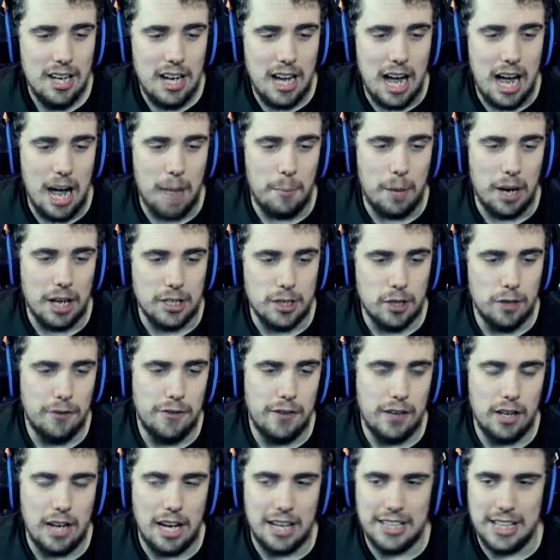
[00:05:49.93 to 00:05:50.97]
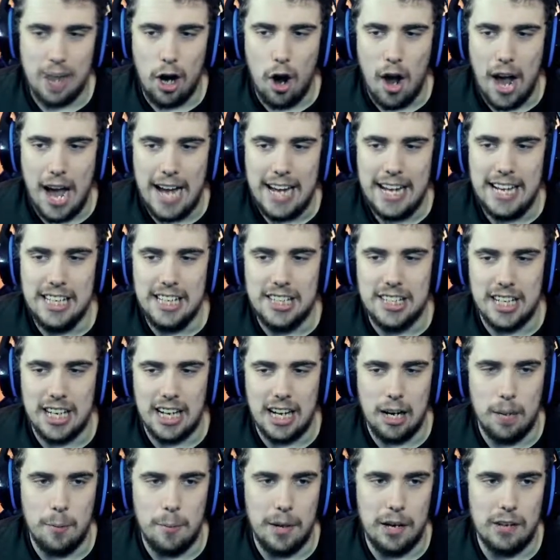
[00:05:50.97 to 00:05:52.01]
But I do feel like they are aging a
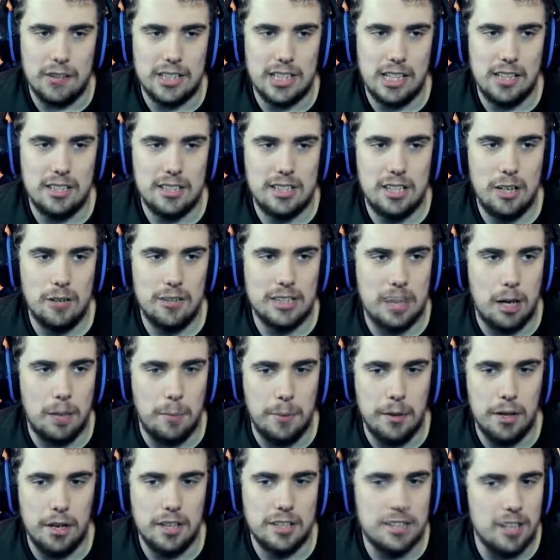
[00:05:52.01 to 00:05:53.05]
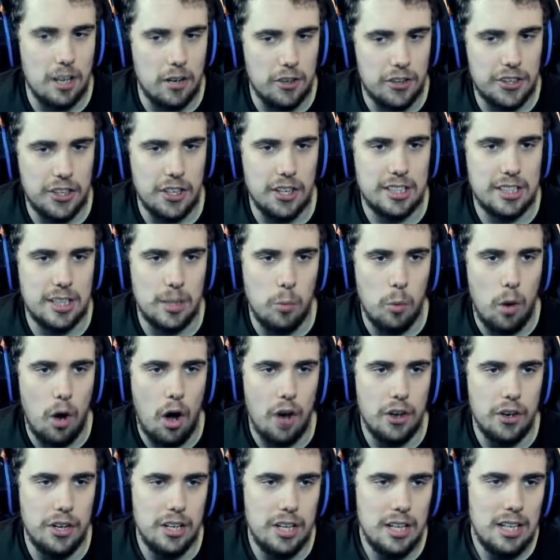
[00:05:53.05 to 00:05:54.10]
little bit. I was Luis Alberto,
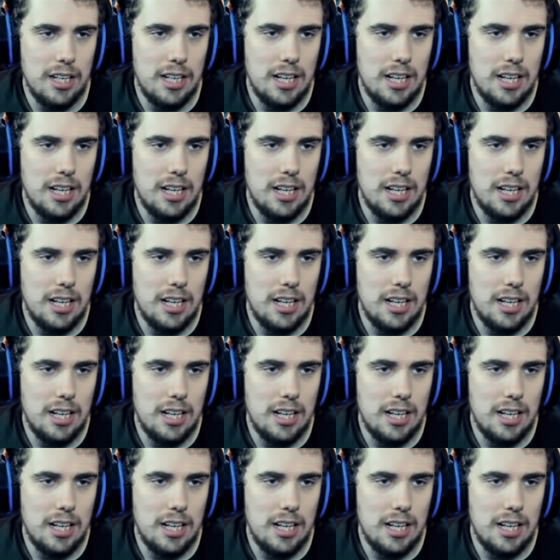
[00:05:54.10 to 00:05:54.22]
31.